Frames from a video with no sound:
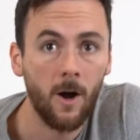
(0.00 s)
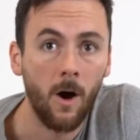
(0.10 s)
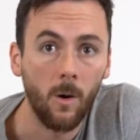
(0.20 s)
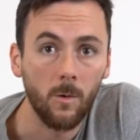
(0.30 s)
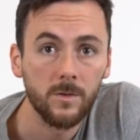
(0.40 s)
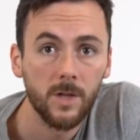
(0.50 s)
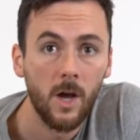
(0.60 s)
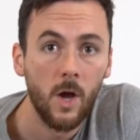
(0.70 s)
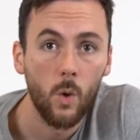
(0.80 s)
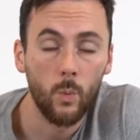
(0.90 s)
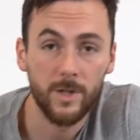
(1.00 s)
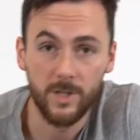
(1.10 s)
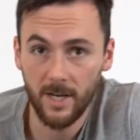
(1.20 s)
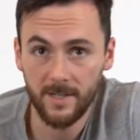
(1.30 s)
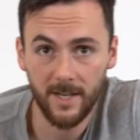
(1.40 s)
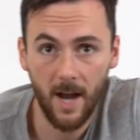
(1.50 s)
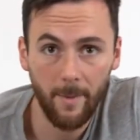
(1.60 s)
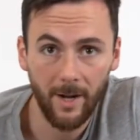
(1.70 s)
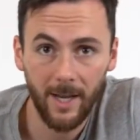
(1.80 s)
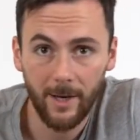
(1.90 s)
hold with just an
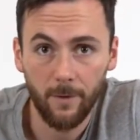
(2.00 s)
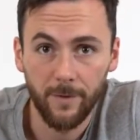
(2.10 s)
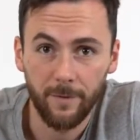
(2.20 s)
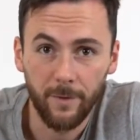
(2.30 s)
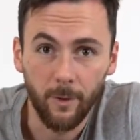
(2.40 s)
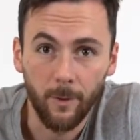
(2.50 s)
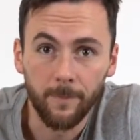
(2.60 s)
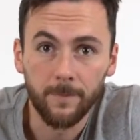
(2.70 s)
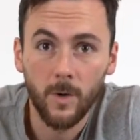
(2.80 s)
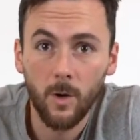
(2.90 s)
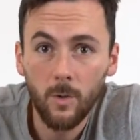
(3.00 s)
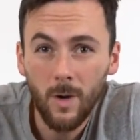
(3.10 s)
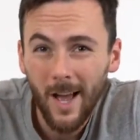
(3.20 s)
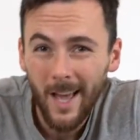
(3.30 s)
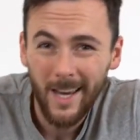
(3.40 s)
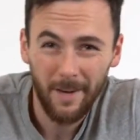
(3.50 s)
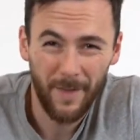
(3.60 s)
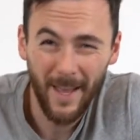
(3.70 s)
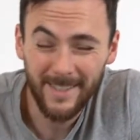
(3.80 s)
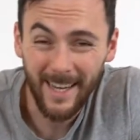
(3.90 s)
arm and a leg off the floor. Cool? If
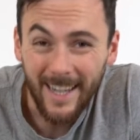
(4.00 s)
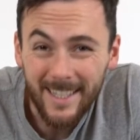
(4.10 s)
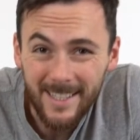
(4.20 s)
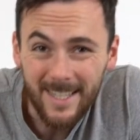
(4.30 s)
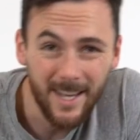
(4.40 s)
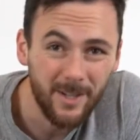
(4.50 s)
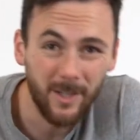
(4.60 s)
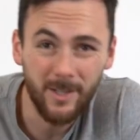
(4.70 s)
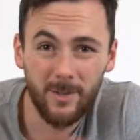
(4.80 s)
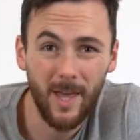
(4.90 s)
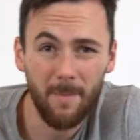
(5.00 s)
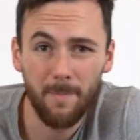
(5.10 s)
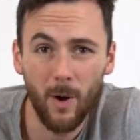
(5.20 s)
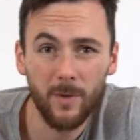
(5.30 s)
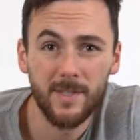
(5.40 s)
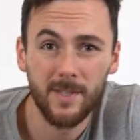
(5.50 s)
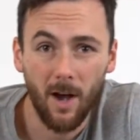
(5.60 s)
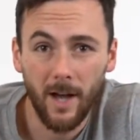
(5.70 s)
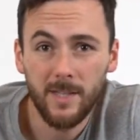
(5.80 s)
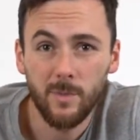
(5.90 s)
that's easy and you can do that both
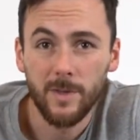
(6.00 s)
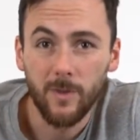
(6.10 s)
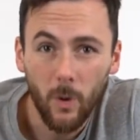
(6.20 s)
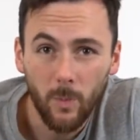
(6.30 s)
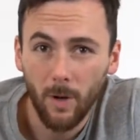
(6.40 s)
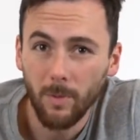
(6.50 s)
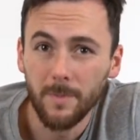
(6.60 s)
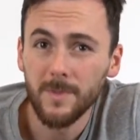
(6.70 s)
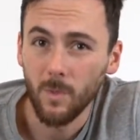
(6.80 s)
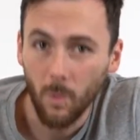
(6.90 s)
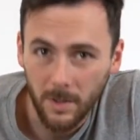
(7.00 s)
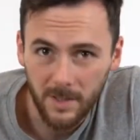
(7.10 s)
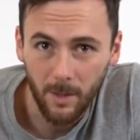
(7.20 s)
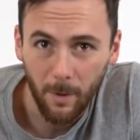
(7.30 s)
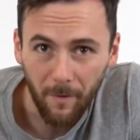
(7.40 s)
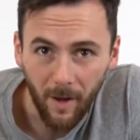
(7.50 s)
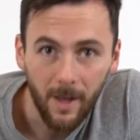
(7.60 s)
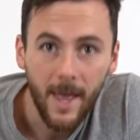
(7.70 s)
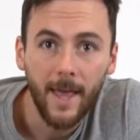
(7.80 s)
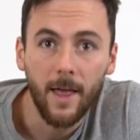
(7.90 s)
sides with no problems
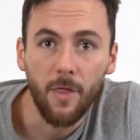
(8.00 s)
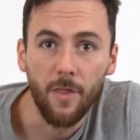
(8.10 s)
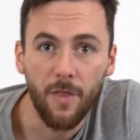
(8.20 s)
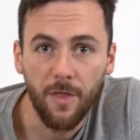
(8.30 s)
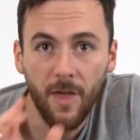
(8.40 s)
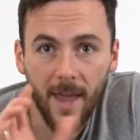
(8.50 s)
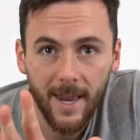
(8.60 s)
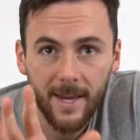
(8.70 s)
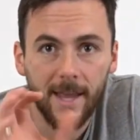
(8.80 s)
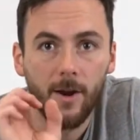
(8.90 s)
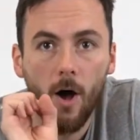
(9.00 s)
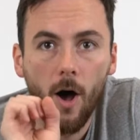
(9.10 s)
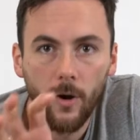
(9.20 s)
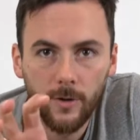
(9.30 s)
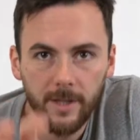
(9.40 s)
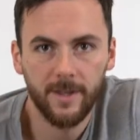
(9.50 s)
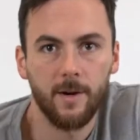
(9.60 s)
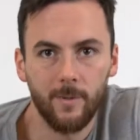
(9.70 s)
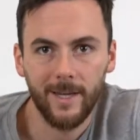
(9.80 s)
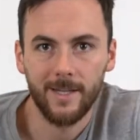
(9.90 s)
whatsoever, then and only
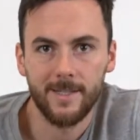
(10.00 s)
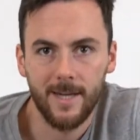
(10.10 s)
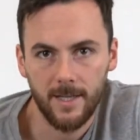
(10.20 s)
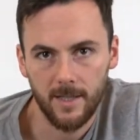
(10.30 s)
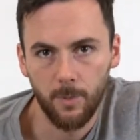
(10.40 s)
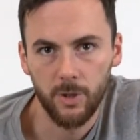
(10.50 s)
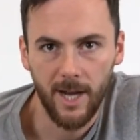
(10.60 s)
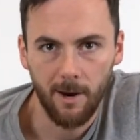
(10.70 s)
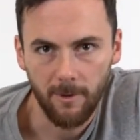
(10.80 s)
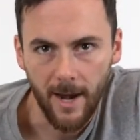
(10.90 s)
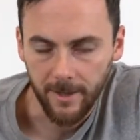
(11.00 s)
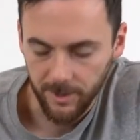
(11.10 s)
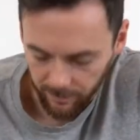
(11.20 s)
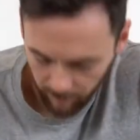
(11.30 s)
then we can start to push our range,